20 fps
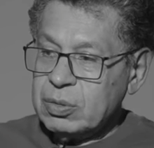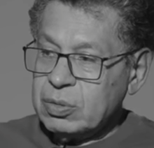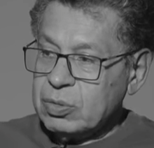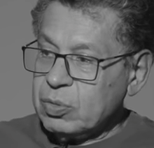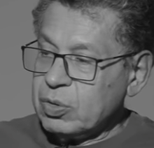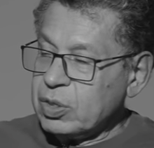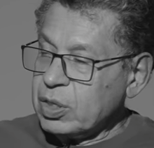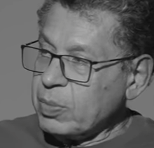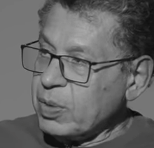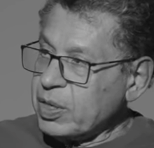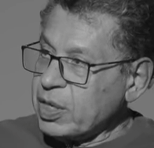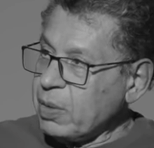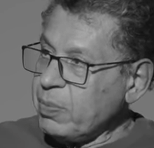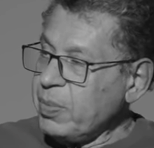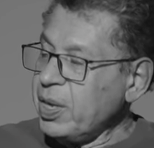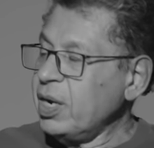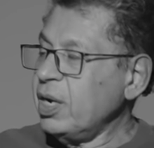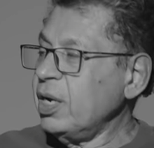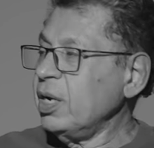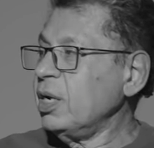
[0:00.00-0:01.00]
talking about
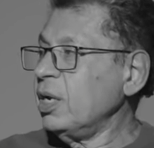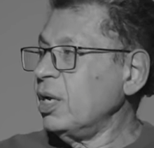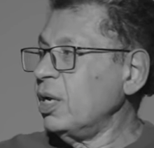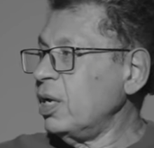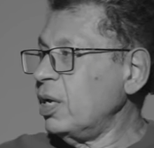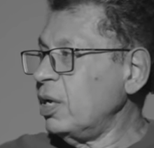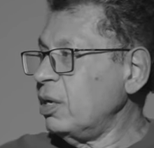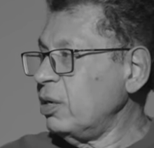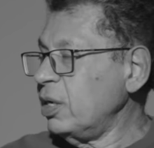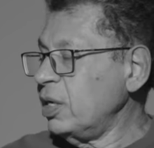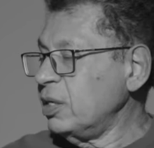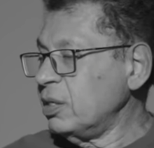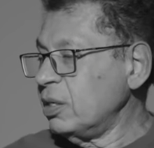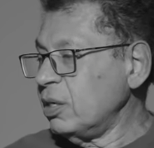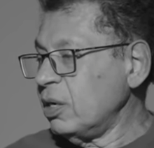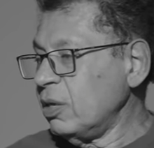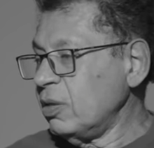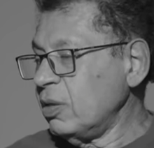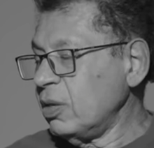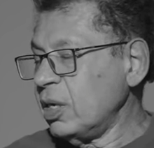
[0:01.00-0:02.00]
America and this
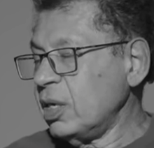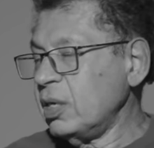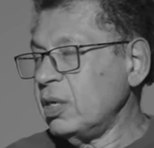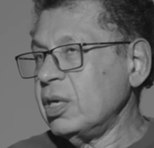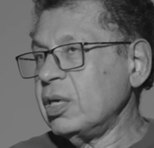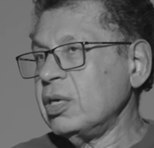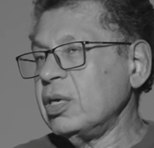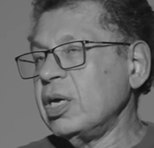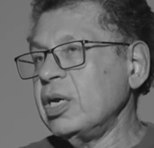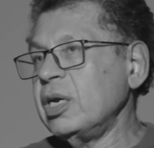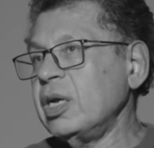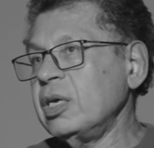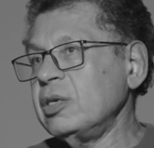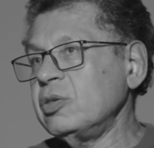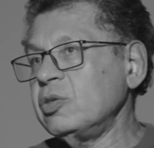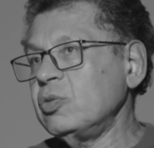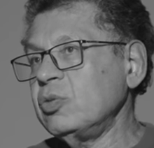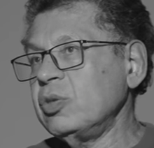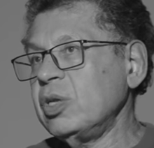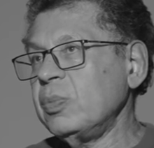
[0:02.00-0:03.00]
and other, and I
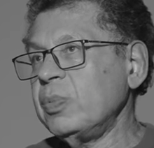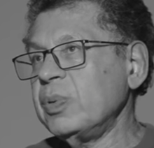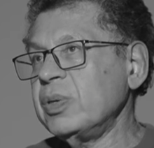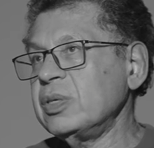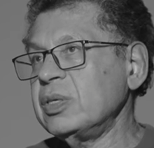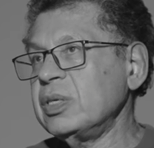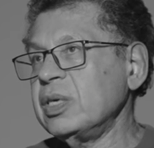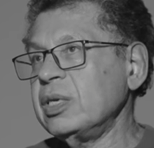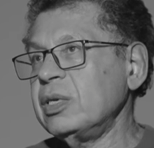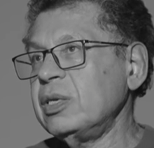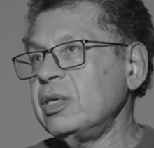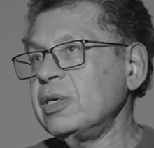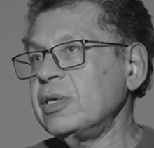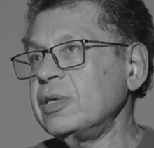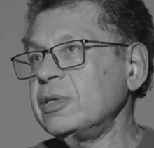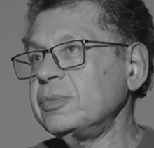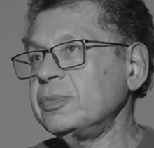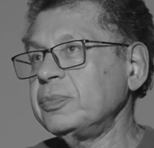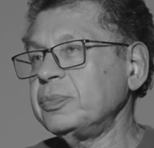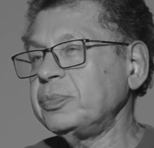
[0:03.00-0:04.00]
stood up and
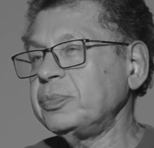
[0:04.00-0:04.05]
said,